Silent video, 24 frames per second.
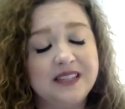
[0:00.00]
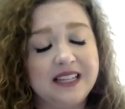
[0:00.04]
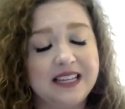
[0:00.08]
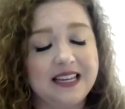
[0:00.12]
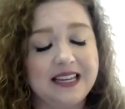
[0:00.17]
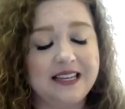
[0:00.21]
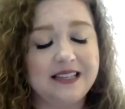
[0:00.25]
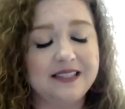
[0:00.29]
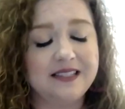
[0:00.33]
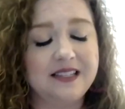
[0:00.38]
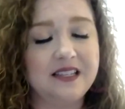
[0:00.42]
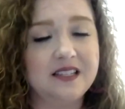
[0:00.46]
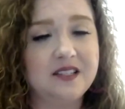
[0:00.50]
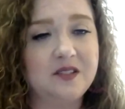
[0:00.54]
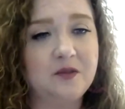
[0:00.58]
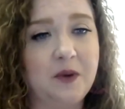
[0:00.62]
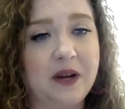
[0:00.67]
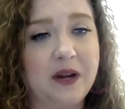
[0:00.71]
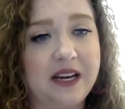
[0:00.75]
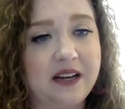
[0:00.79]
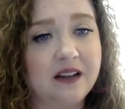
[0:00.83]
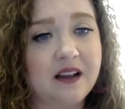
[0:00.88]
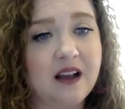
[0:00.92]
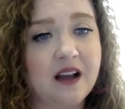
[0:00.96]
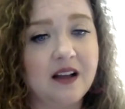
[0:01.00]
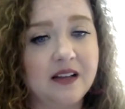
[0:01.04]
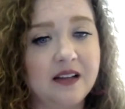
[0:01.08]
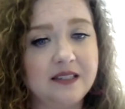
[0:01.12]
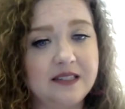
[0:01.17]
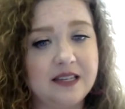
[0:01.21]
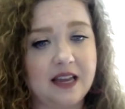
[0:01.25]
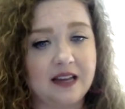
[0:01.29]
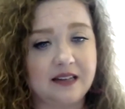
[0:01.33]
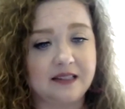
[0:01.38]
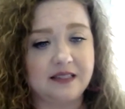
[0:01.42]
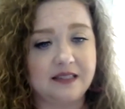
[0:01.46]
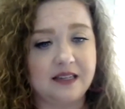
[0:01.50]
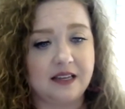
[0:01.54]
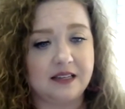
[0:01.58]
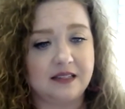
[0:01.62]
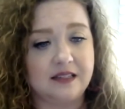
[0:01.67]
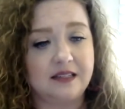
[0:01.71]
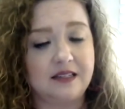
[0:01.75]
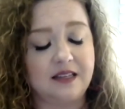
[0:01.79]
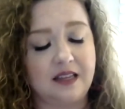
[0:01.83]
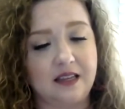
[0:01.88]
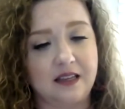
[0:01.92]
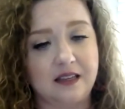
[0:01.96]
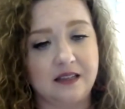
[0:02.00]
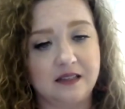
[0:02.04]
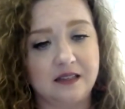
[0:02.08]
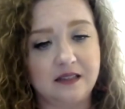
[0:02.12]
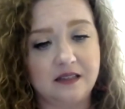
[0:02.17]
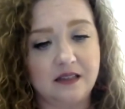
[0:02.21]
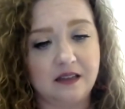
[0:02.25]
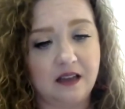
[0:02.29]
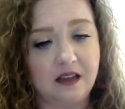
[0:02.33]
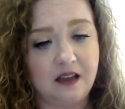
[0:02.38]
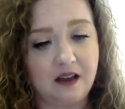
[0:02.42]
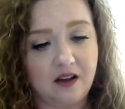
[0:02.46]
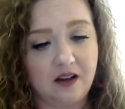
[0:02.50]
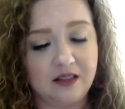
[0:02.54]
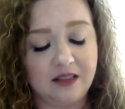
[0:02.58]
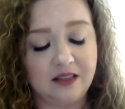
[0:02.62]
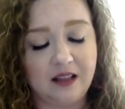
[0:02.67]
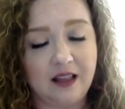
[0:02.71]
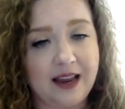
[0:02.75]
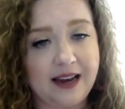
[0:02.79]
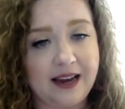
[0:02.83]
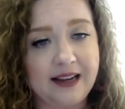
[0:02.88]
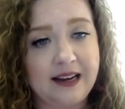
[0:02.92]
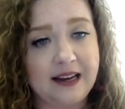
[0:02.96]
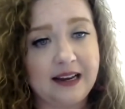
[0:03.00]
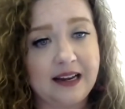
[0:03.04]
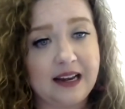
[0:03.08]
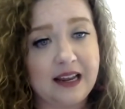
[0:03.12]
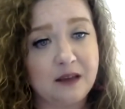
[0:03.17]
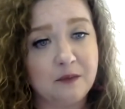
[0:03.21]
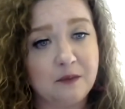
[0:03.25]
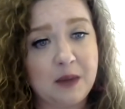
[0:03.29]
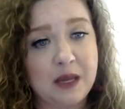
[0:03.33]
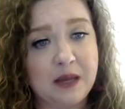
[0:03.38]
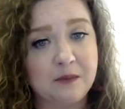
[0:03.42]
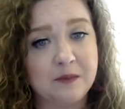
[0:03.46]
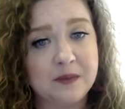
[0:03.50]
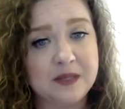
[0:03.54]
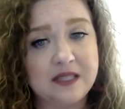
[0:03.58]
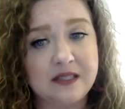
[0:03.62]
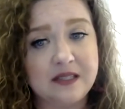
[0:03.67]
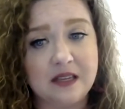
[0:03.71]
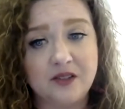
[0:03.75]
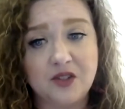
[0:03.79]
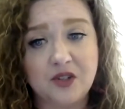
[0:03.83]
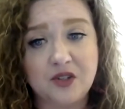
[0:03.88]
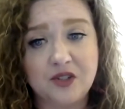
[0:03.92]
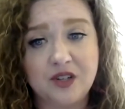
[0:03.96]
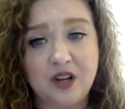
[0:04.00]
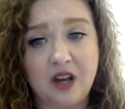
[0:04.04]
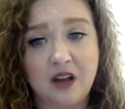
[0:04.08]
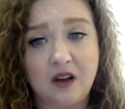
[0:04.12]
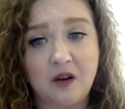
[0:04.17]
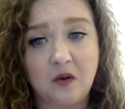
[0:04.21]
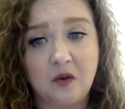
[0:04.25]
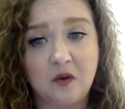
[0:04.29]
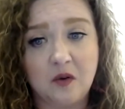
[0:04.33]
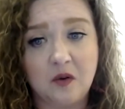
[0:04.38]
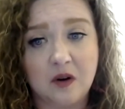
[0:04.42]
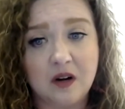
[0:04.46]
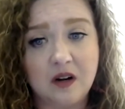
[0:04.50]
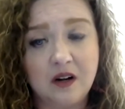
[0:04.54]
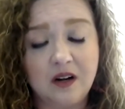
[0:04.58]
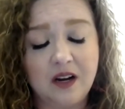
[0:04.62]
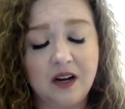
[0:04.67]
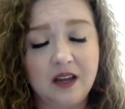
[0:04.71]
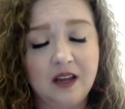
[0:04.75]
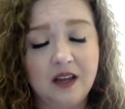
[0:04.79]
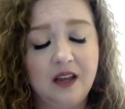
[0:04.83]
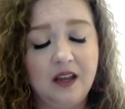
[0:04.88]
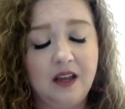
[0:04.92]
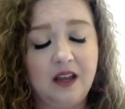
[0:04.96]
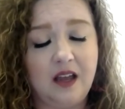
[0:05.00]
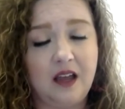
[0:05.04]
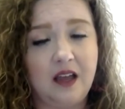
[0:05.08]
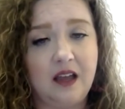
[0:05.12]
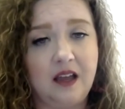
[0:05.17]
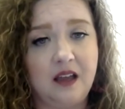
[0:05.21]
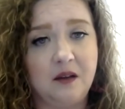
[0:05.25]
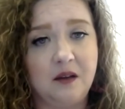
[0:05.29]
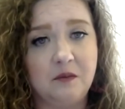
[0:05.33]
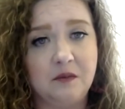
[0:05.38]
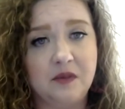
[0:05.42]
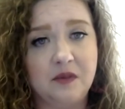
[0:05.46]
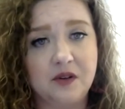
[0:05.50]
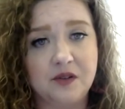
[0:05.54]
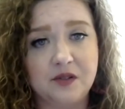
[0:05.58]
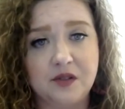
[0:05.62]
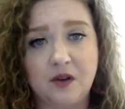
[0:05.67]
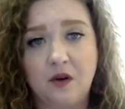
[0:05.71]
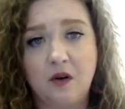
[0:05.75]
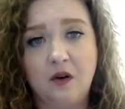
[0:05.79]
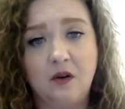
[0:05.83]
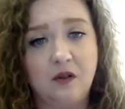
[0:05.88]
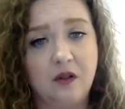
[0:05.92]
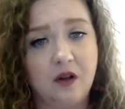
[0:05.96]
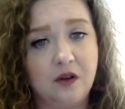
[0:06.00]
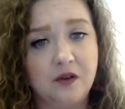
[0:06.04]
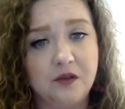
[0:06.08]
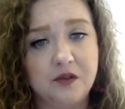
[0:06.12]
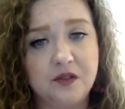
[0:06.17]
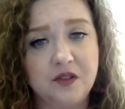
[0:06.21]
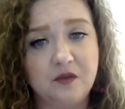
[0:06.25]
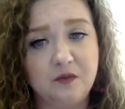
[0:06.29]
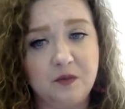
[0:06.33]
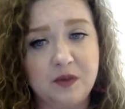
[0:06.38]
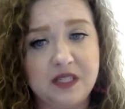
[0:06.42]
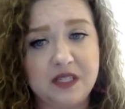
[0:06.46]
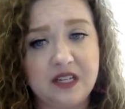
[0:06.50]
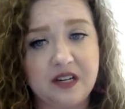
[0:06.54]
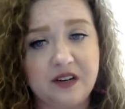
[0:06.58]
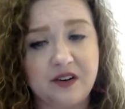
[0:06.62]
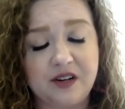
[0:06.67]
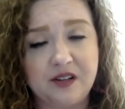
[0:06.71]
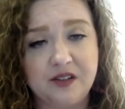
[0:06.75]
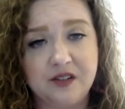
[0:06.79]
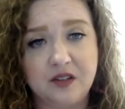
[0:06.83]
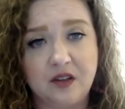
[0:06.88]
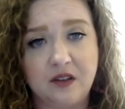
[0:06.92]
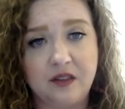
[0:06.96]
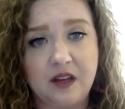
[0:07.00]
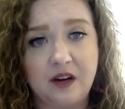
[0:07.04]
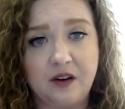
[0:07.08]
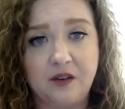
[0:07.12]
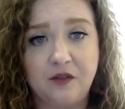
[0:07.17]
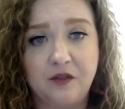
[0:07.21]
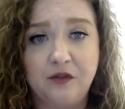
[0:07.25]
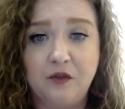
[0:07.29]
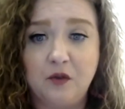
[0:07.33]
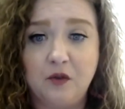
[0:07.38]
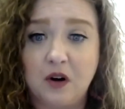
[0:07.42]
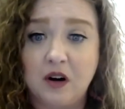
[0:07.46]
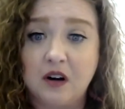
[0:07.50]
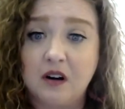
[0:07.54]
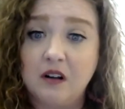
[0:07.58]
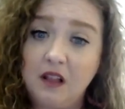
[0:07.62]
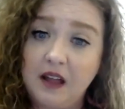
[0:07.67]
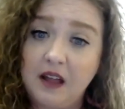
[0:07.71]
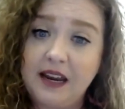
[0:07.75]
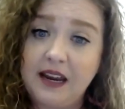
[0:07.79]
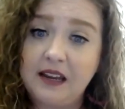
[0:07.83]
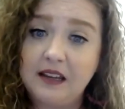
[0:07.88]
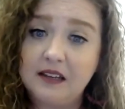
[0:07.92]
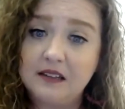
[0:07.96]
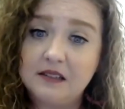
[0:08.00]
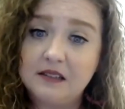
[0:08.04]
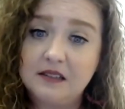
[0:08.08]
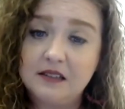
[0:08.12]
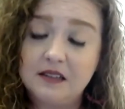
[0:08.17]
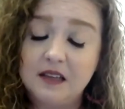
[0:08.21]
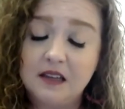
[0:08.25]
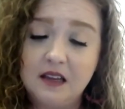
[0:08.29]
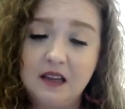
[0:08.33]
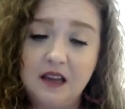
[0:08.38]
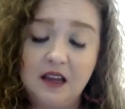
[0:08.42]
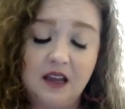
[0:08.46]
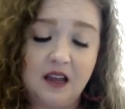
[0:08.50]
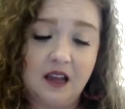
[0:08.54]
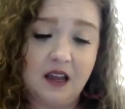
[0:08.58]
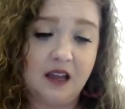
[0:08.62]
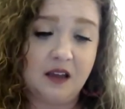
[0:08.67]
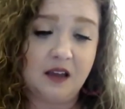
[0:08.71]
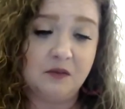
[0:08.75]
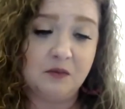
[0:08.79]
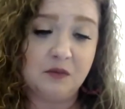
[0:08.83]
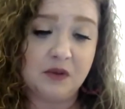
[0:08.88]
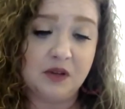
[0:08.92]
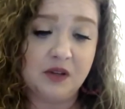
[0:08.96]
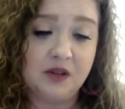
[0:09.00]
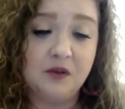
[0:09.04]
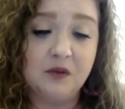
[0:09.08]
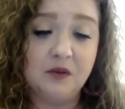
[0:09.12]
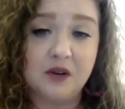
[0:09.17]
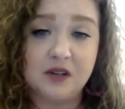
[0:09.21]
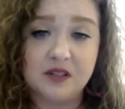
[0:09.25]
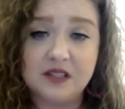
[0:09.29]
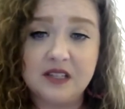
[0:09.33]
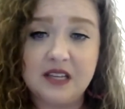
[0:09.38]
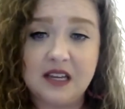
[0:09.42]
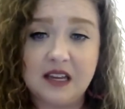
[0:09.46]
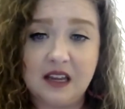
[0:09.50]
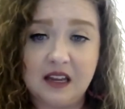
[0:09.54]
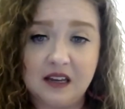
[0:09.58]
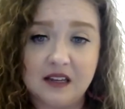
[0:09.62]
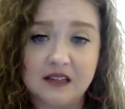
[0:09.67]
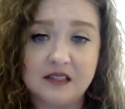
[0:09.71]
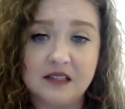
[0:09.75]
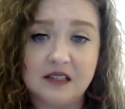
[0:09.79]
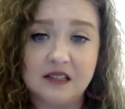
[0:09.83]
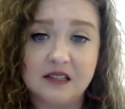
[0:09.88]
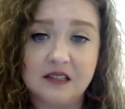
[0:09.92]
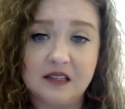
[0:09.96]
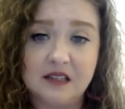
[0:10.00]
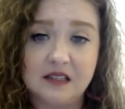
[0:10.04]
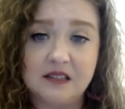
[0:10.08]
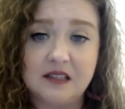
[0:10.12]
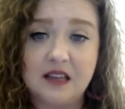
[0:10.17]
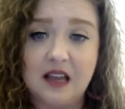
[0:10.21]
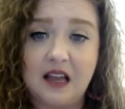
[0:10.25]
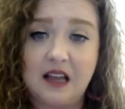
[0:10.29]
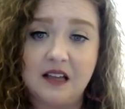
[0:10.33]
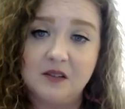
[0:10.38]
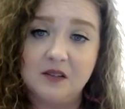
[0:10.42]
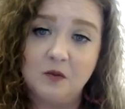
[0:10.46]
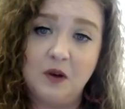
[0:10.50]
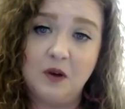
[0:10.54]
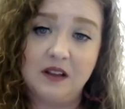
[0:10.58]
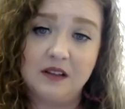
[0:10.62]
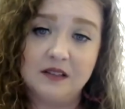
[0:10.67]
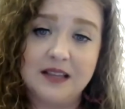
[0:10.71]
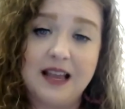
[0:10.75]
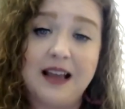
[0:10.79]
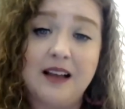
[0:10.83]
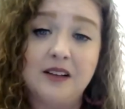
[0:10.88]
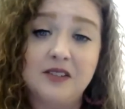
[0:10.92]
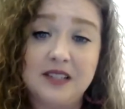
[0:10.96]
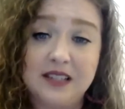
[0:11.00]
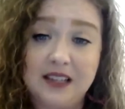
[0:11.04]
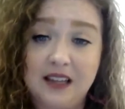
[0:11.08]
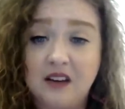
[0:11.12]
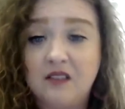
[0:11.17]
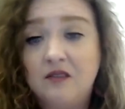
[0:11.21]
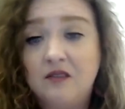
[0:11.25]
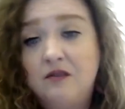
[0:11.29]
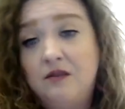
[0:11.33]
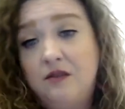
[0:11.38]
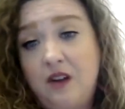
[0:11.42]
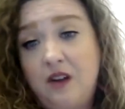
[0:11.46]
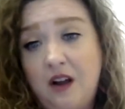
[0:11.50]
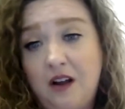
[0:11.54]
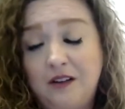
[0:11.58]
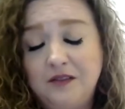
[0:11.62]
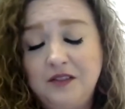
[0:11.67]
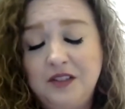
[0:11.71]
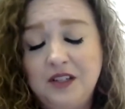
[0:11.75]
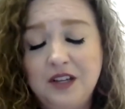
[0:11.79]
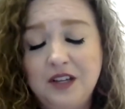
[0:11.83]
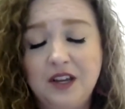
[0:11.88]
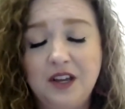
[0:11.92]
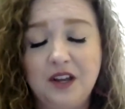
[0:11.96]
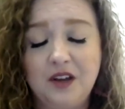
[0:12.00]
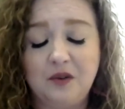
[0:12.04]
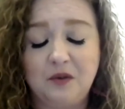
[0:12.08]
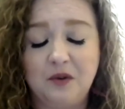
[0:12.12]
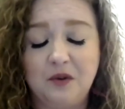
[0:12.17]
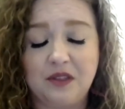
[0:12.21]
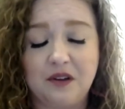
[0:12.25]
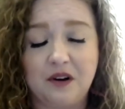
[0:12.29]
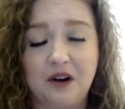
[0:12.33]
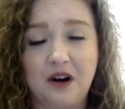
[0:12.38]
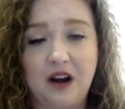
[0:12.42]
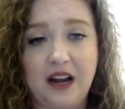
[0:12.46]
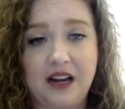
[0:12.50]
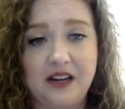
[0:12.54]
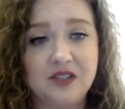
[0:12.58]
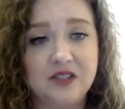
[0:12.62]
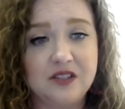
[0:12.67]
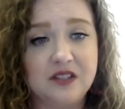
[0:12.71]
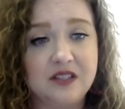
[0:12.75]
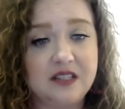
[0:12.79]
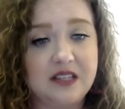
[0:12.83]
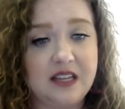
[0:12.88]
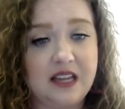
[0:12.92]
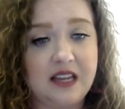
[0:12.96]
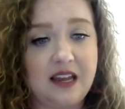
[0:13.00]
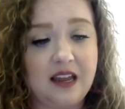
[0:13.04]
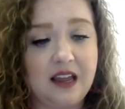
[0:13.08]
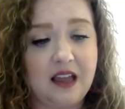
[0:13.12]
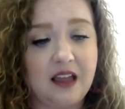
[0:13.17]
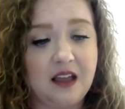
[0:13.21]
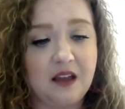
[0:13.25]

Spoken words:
The easiest way to contact us is online at mmcenter.org. There's a whole host of materials on there for clients who are seeking assistance, as well as how to get involved with our agency.